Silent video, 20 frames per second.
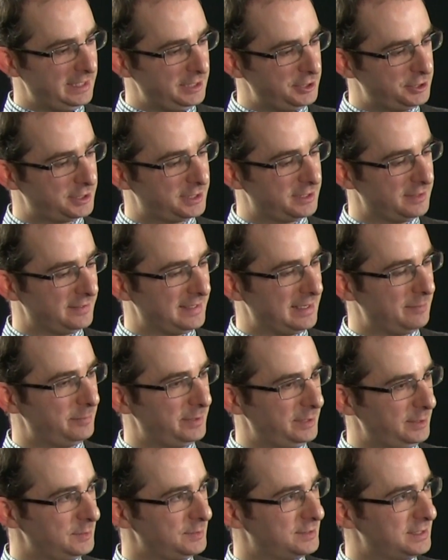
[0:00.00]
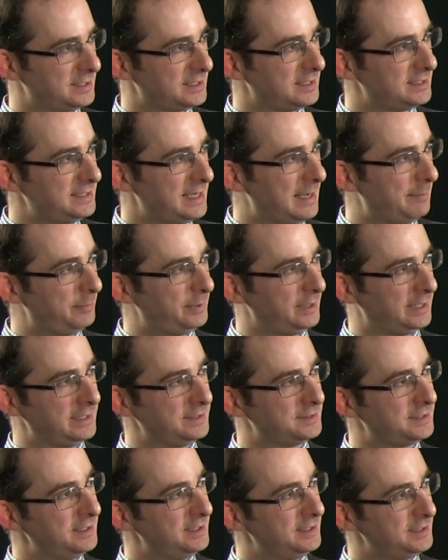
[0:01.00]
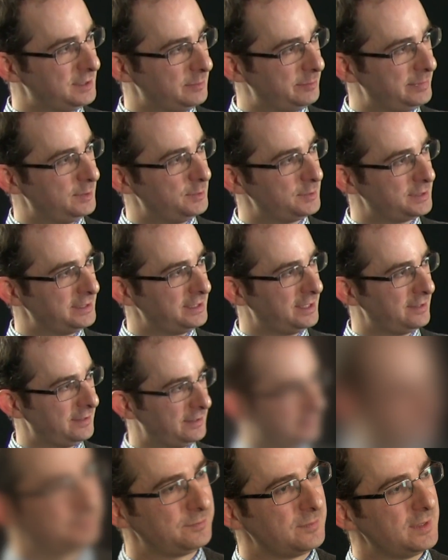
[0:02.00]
each can then be used as a template to build another.